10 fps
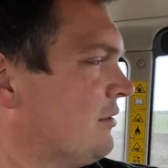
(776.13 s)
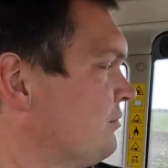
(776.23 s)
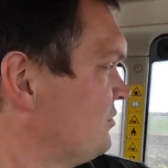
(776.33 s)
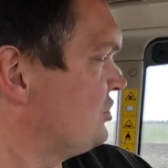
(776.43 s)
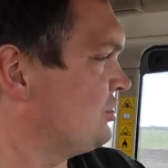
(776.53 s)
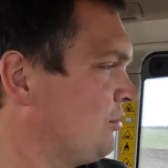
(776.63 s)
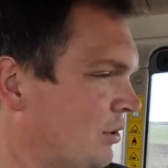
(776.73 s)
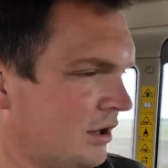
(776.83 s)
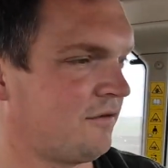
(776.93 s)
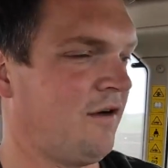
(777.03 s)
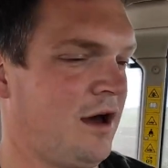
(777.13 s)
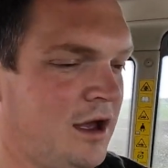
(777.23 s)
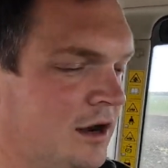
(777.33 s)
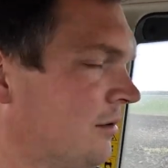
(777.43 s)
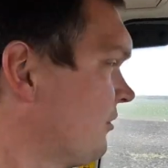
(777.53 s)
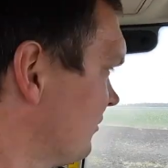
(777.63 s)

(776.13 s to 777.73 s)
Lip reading: it should work fine.